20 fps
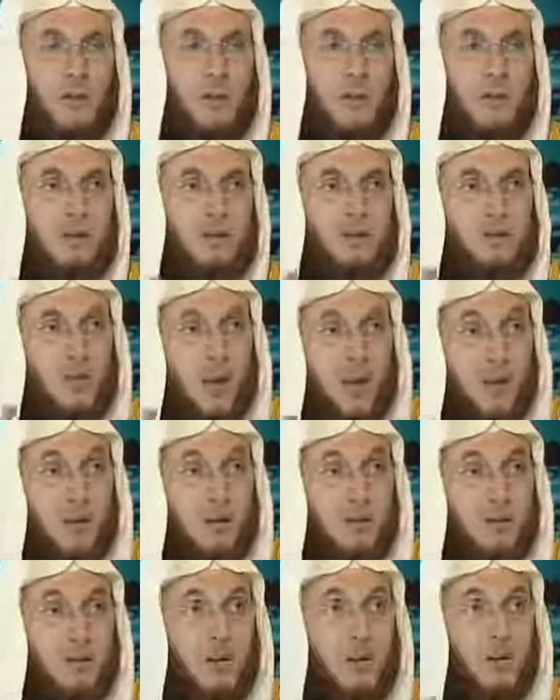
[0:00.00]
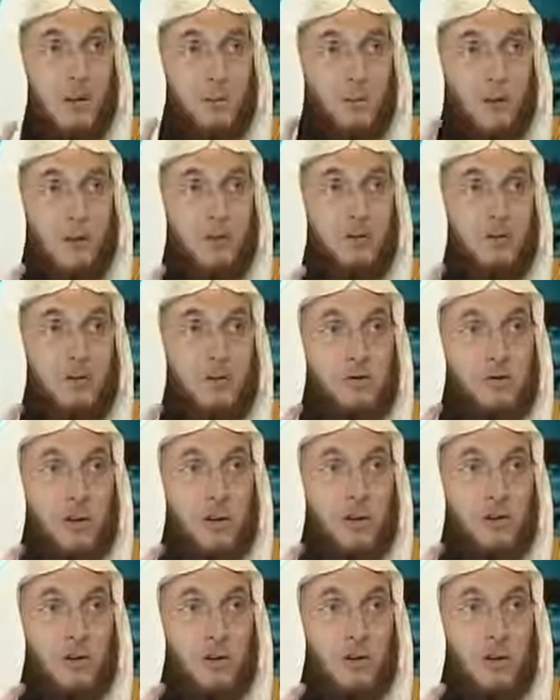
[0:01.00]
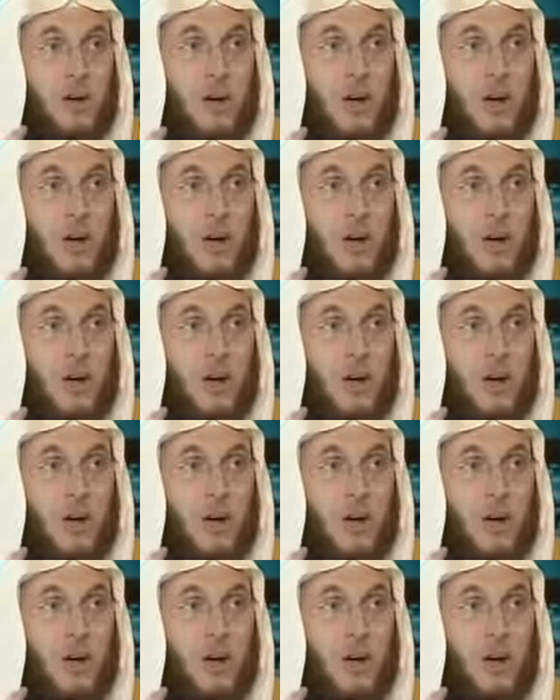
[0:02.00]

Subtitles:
It is mandatory upon you to change it.